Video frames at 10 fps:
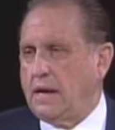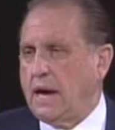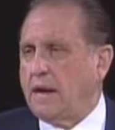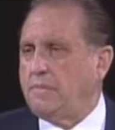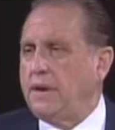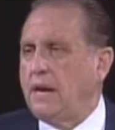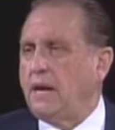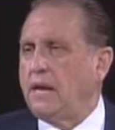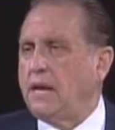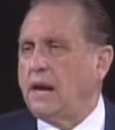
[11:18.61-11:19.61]
And
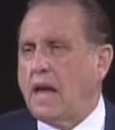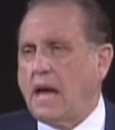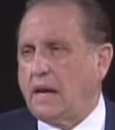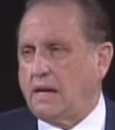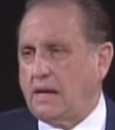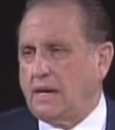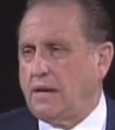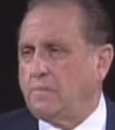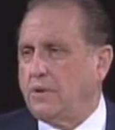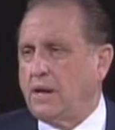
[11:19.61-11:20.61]
being in an agony, he
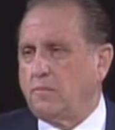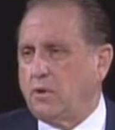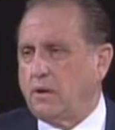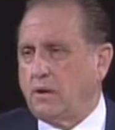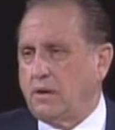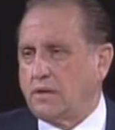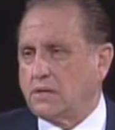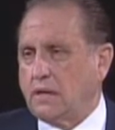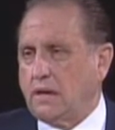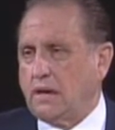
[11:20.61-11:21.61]
prayed more
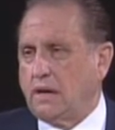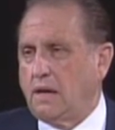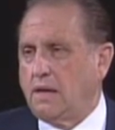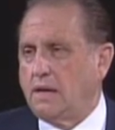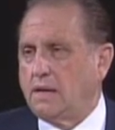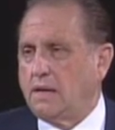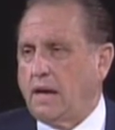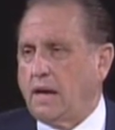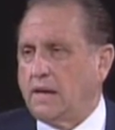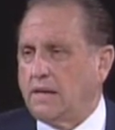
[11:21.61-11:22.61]
earnestly,
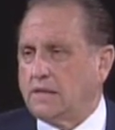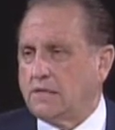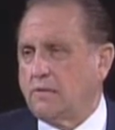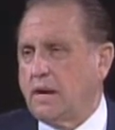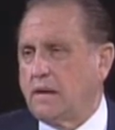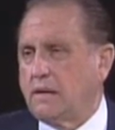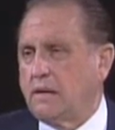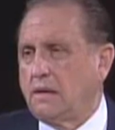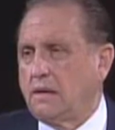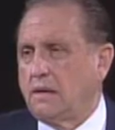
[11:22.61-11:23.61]
and his sweat
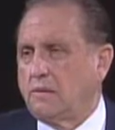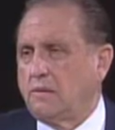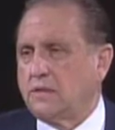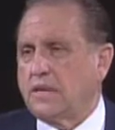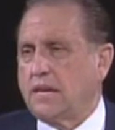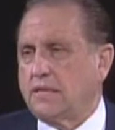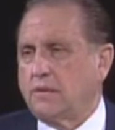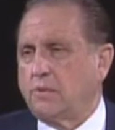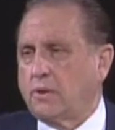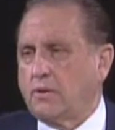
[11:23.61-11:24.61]
was as it
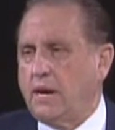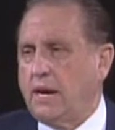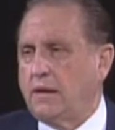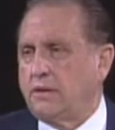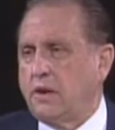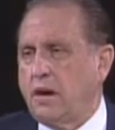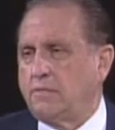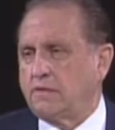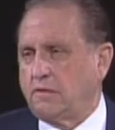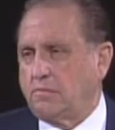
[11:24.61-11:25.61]
were great
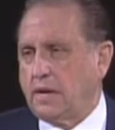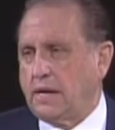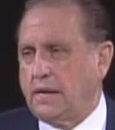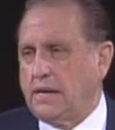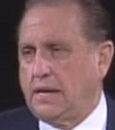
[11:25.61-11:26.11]
drops of blood